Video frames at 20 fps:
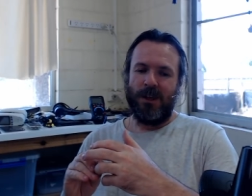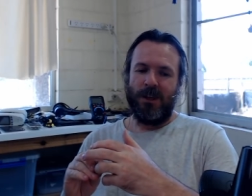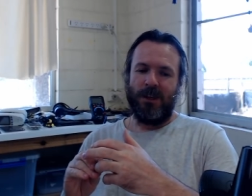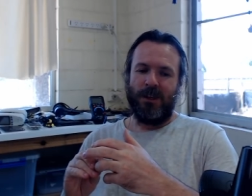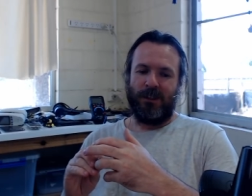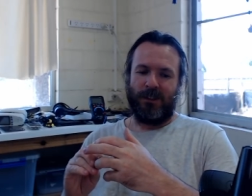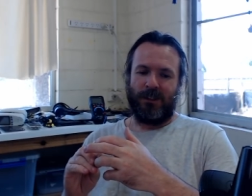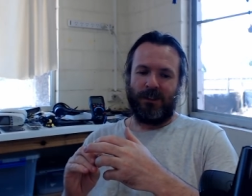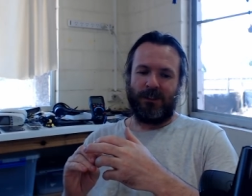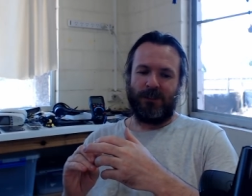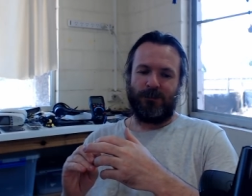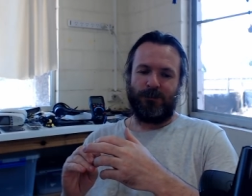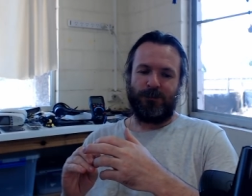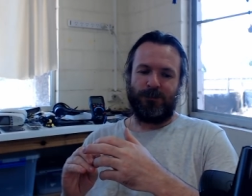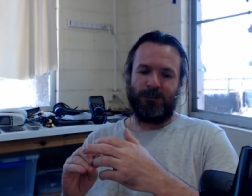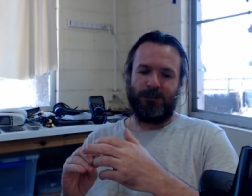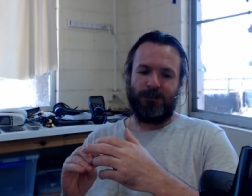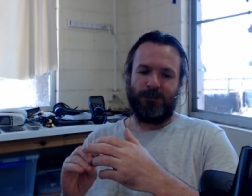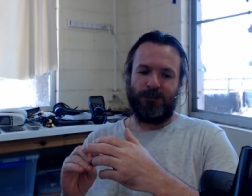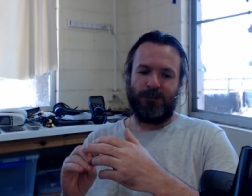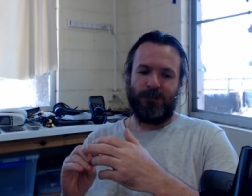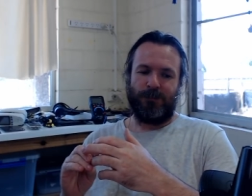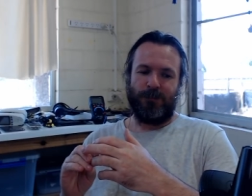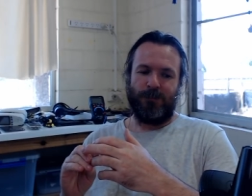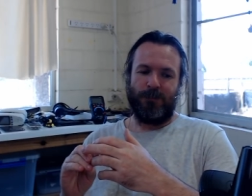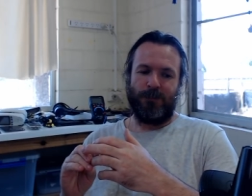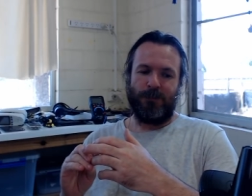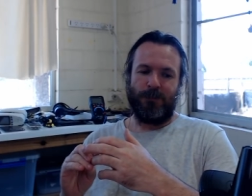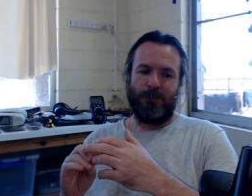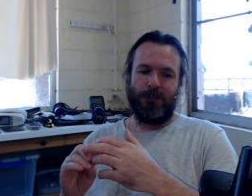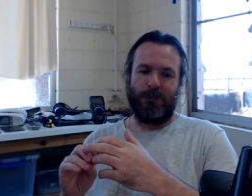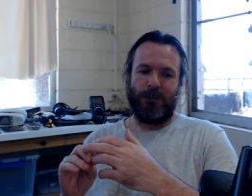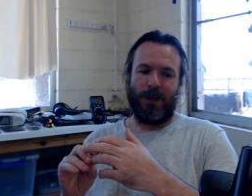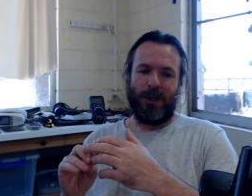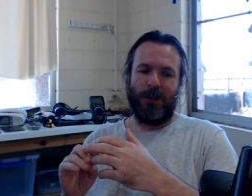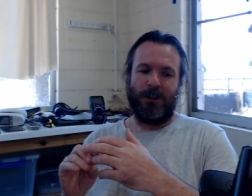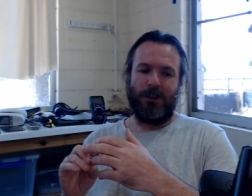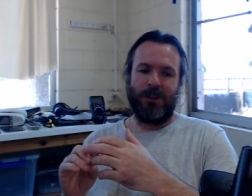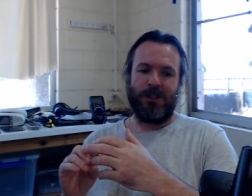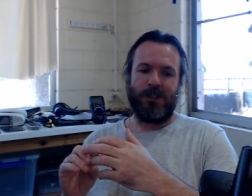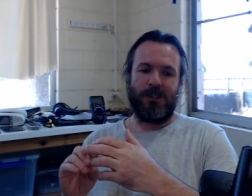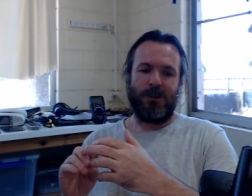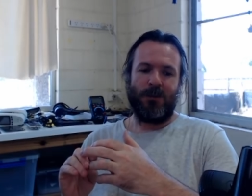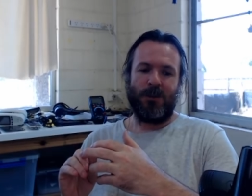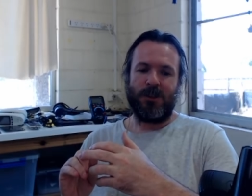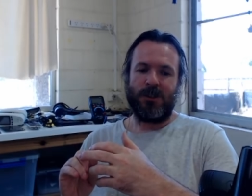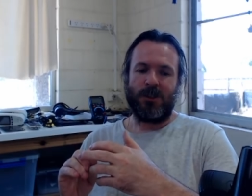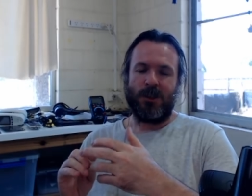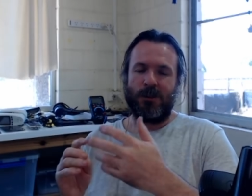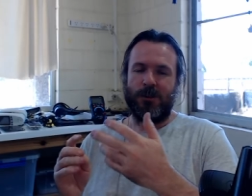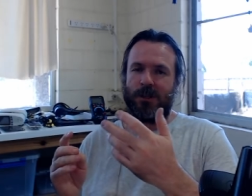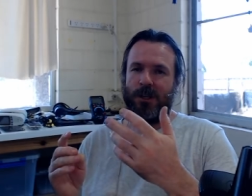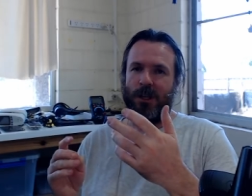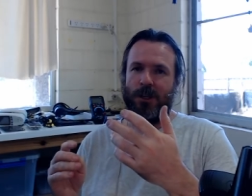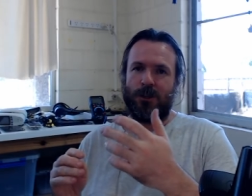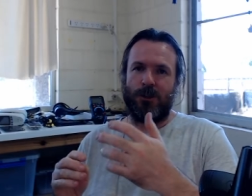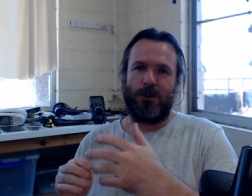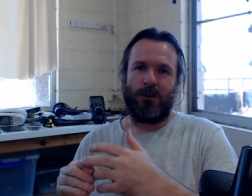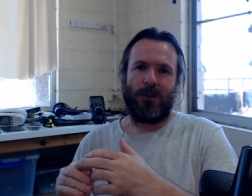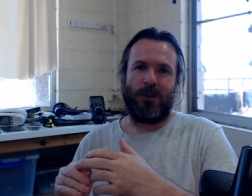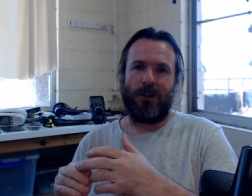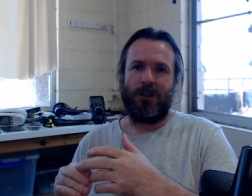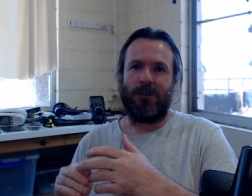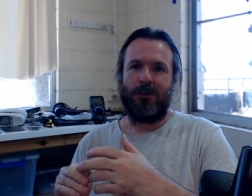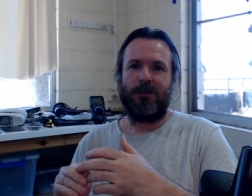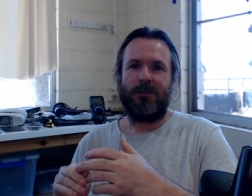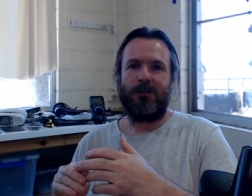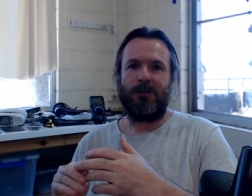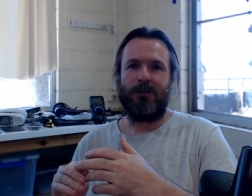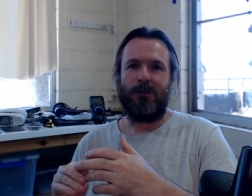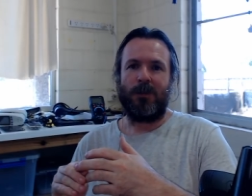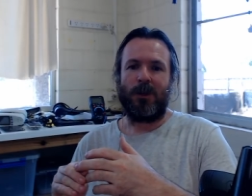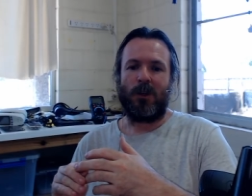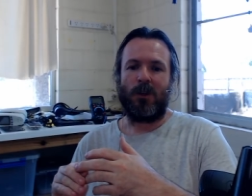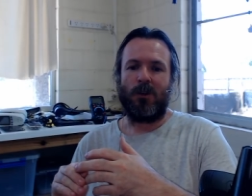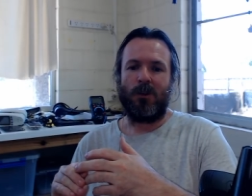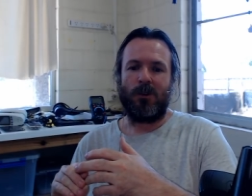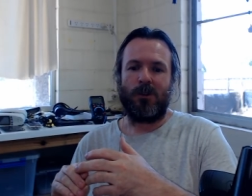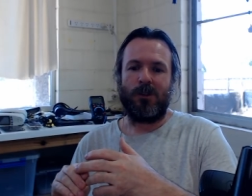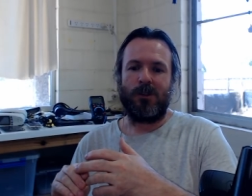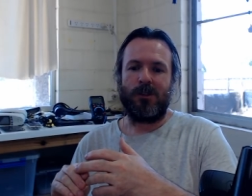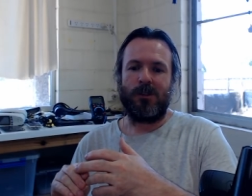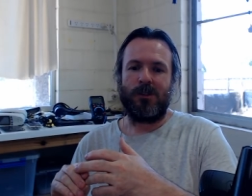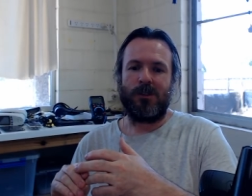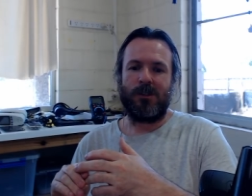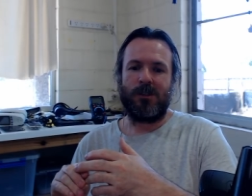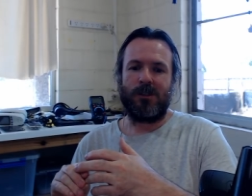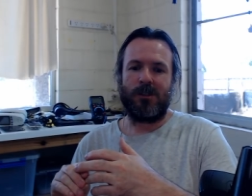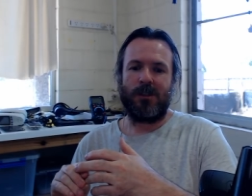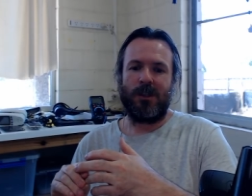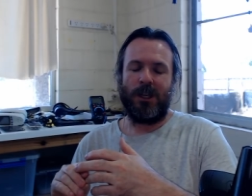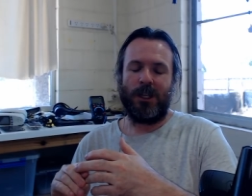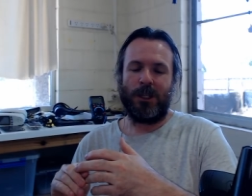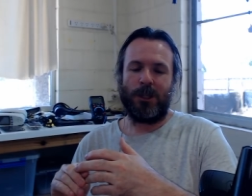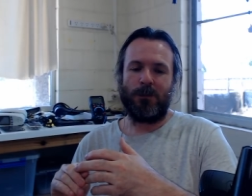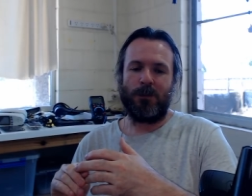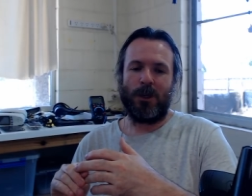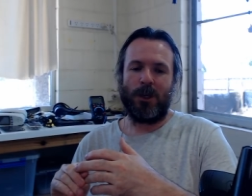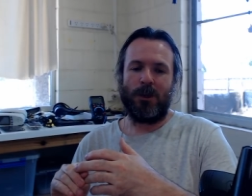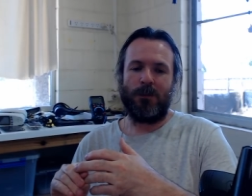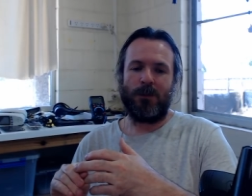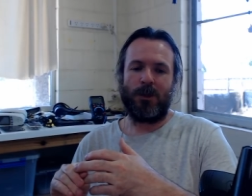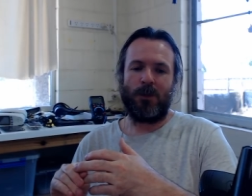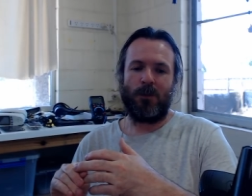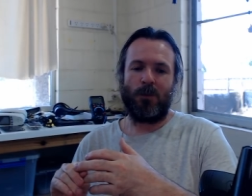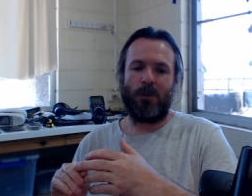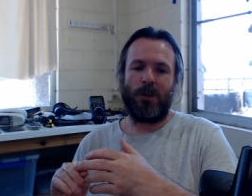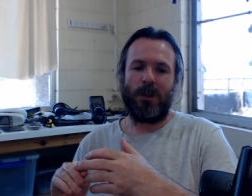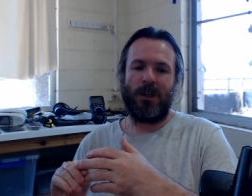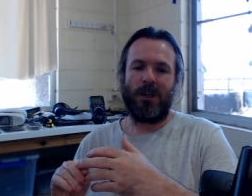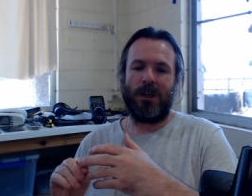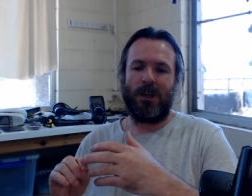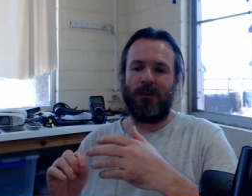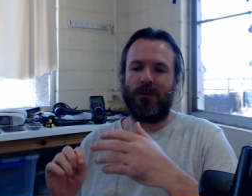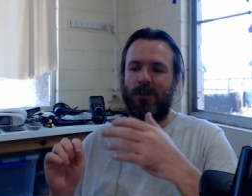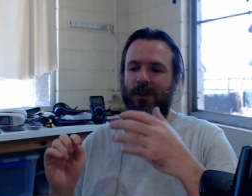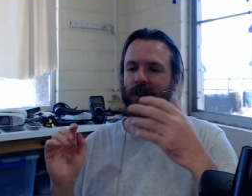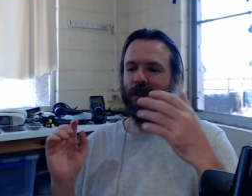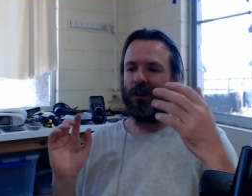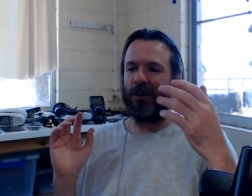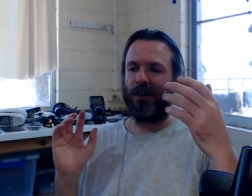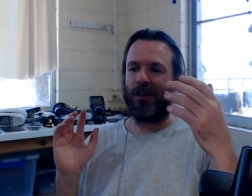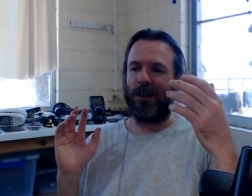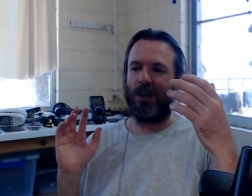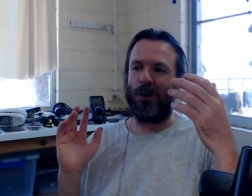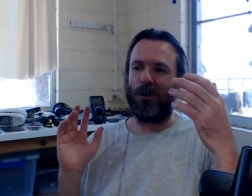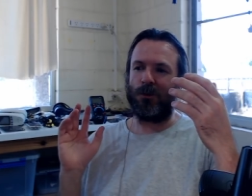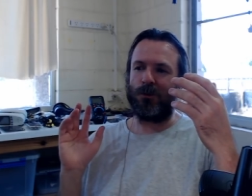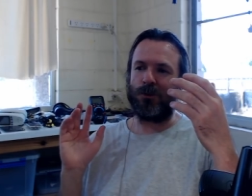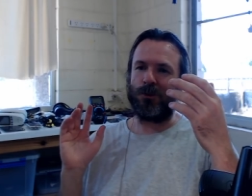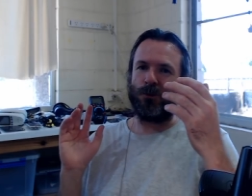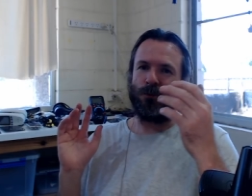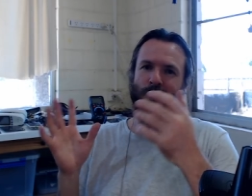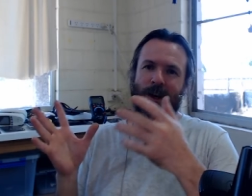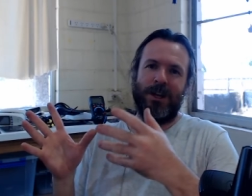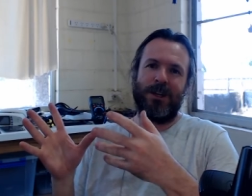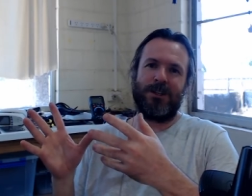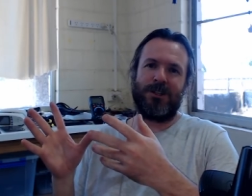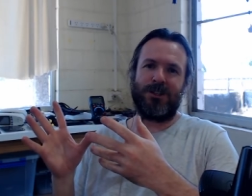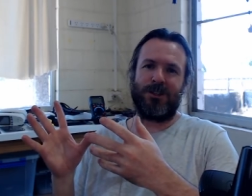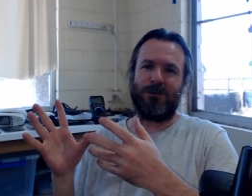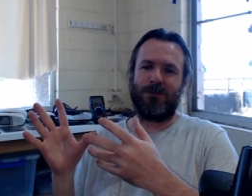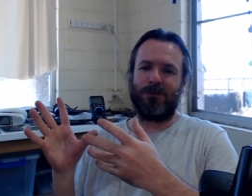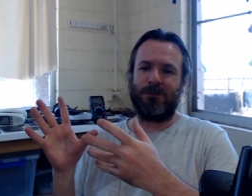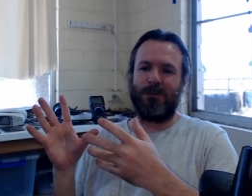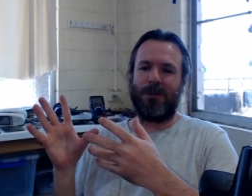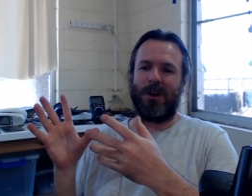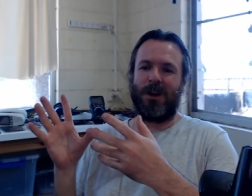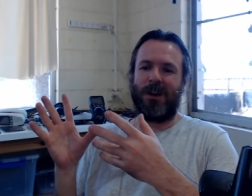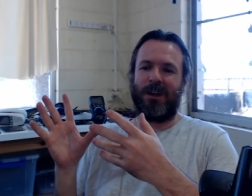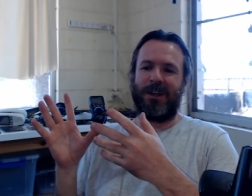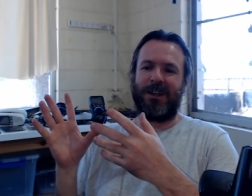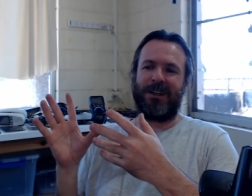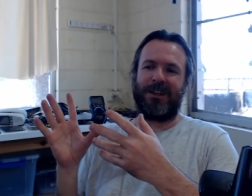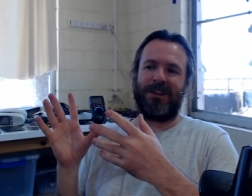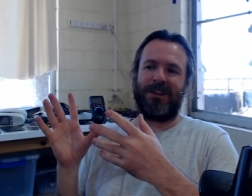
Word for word: um, but I think someone's got to start doing it because at the moment we are being held to ransom by.